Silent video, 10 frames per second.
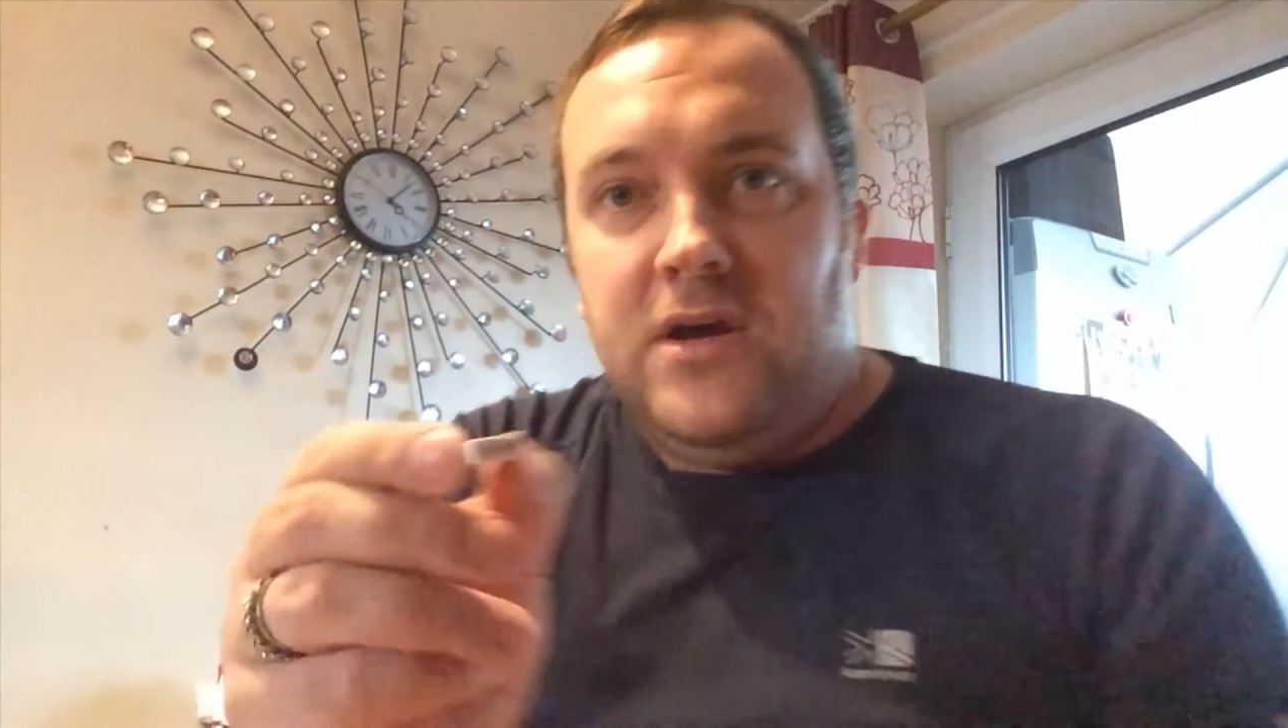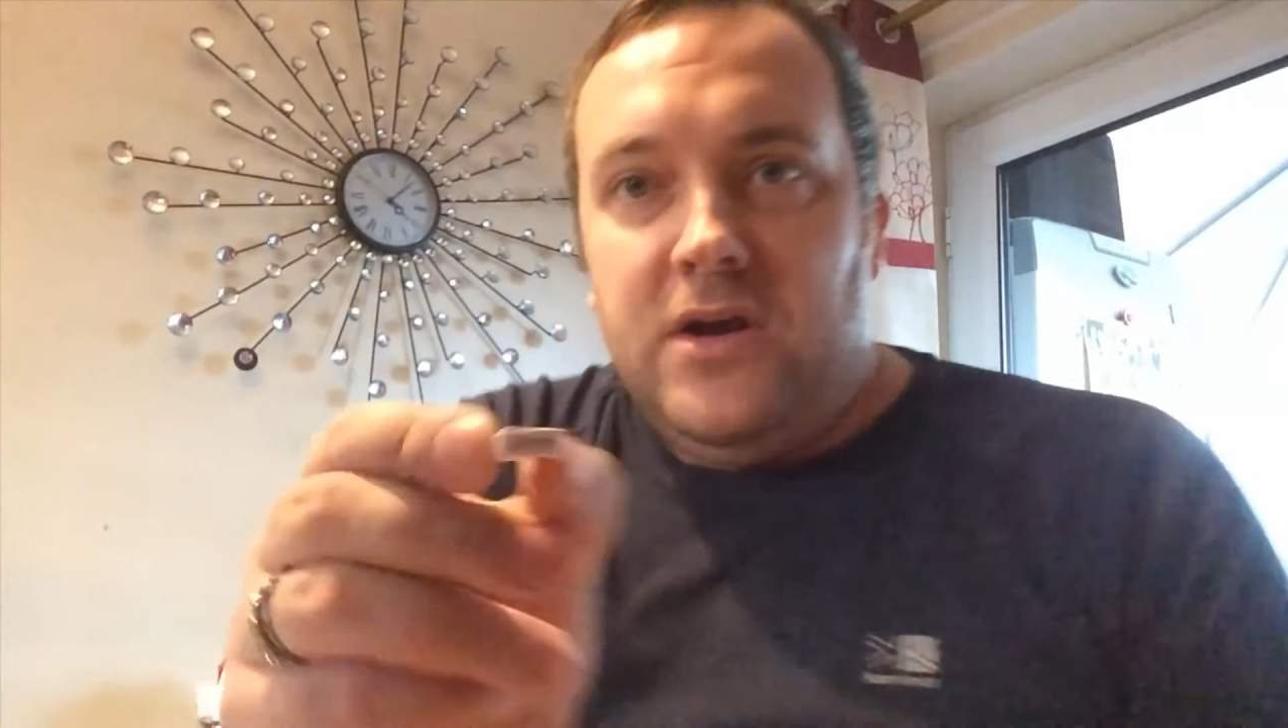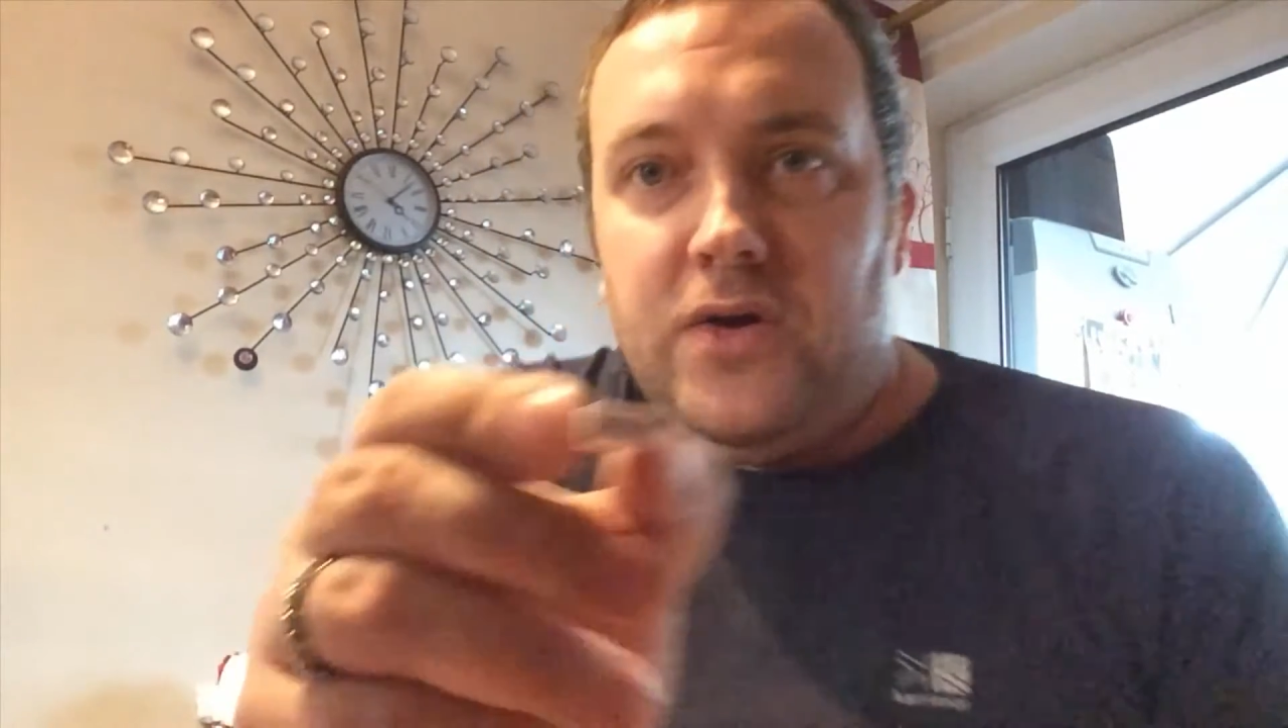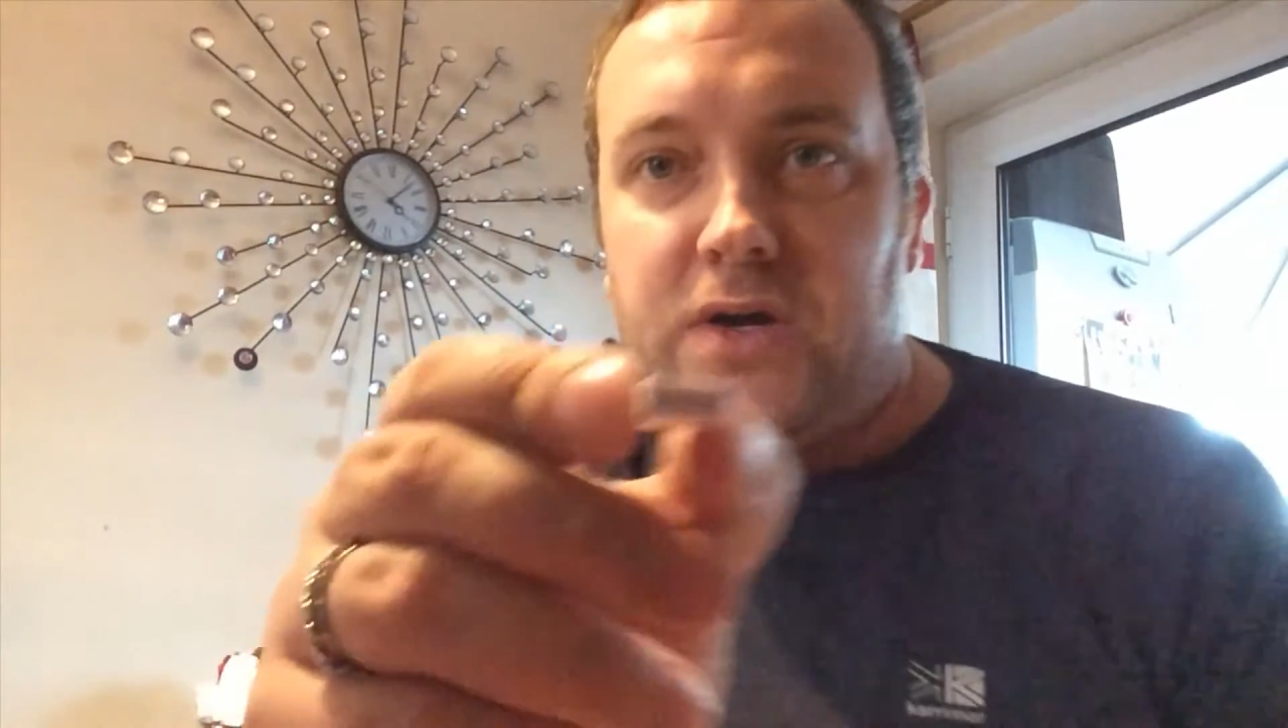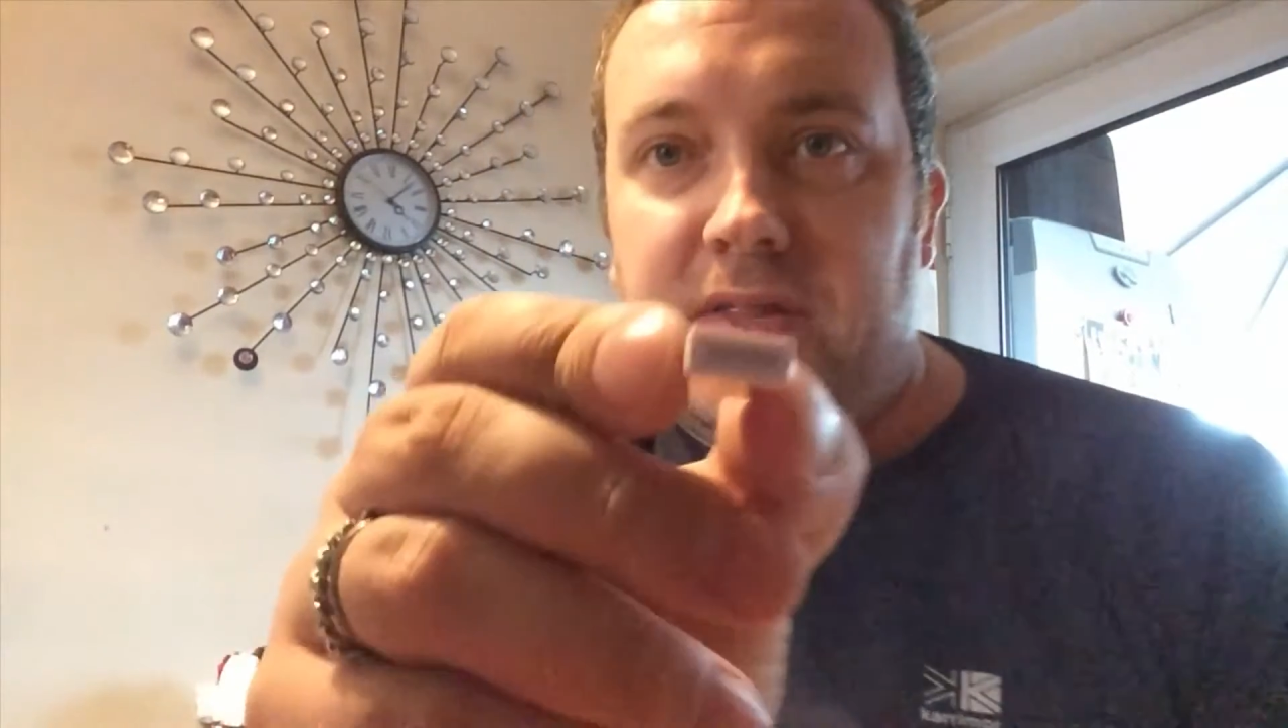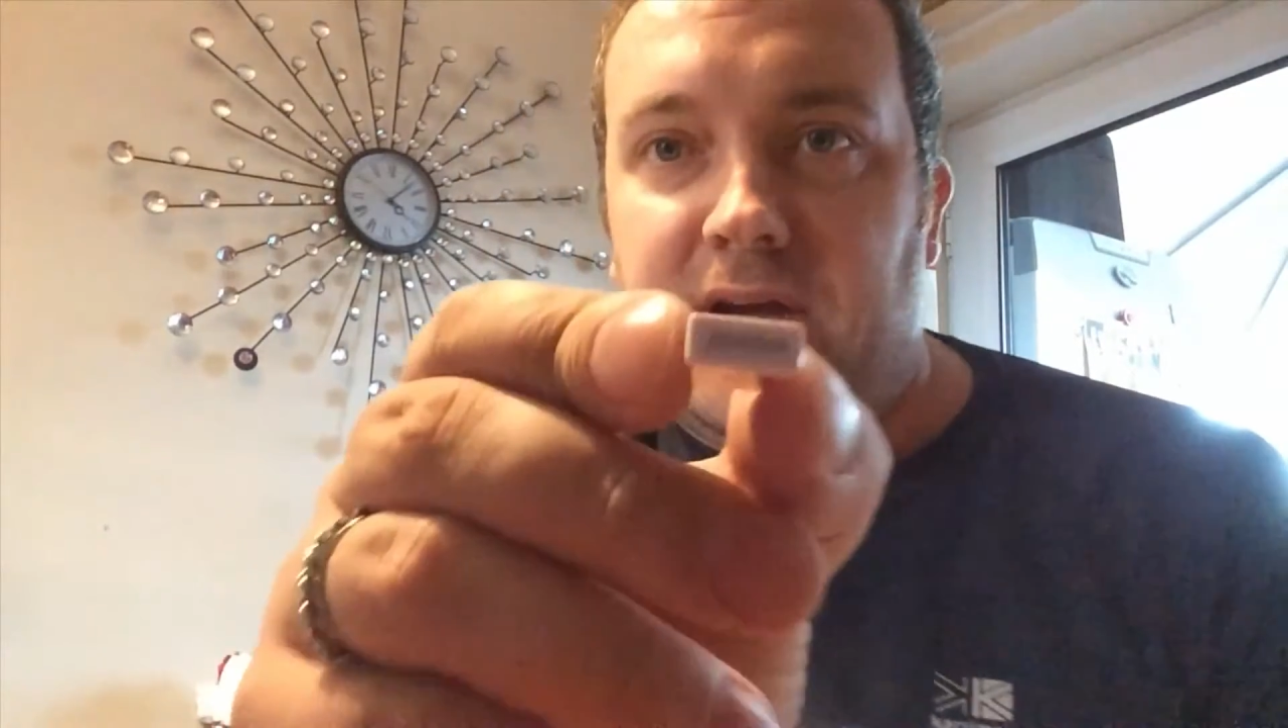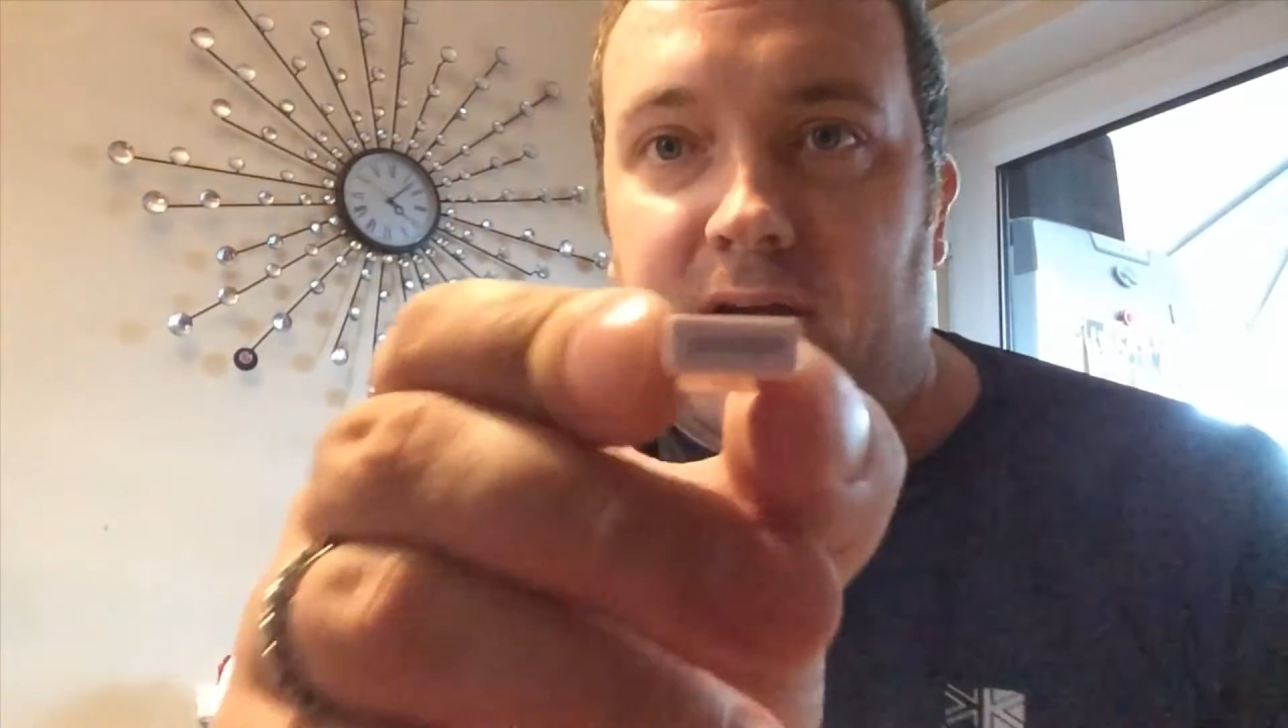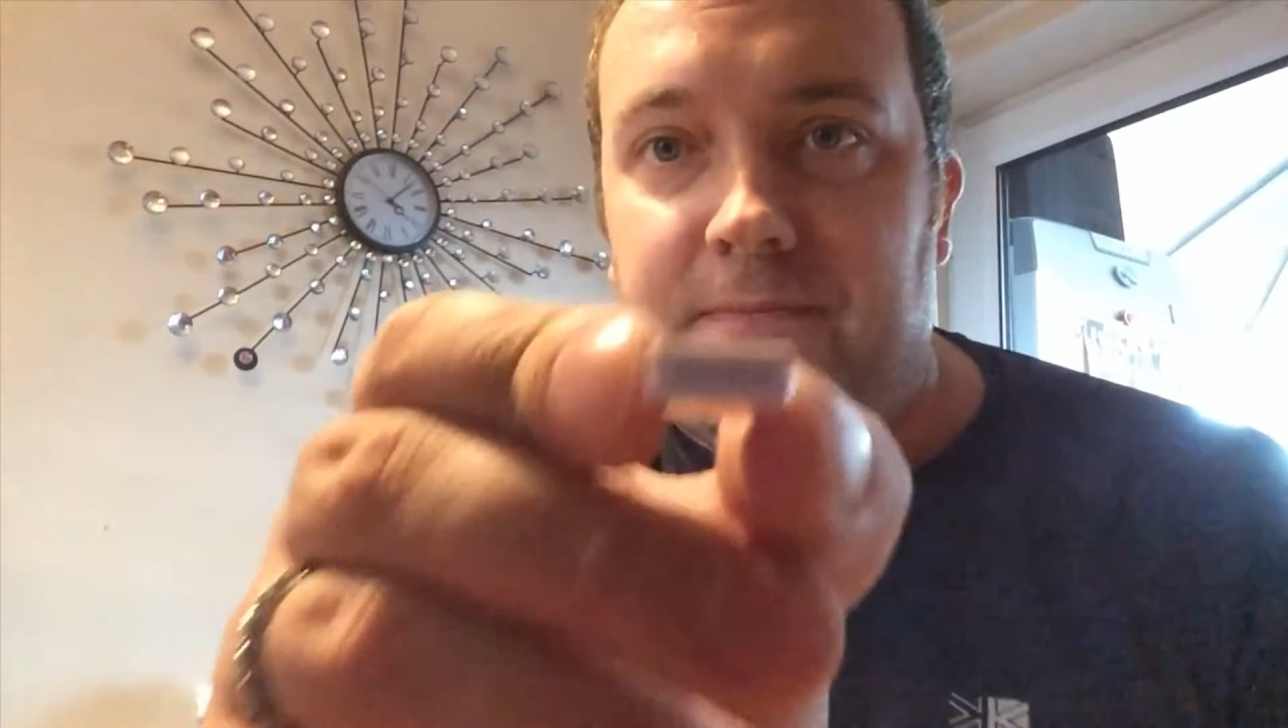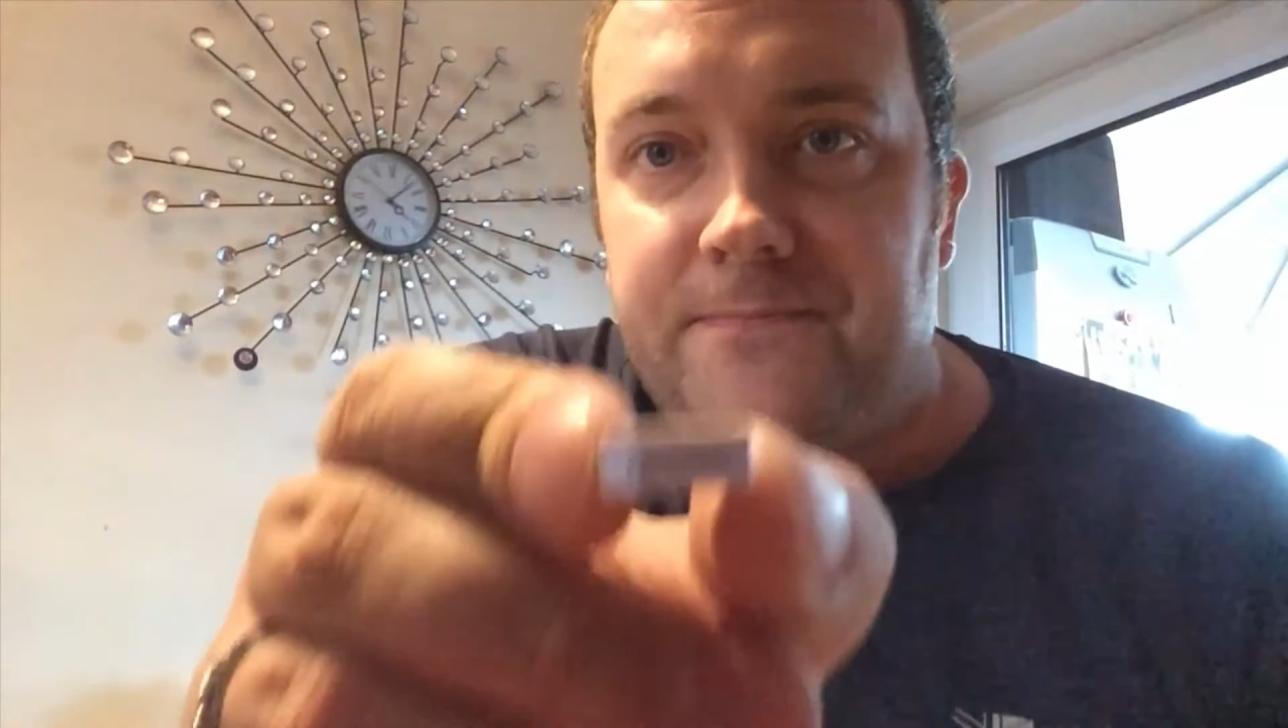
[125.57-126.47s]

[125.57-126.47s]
Look at that.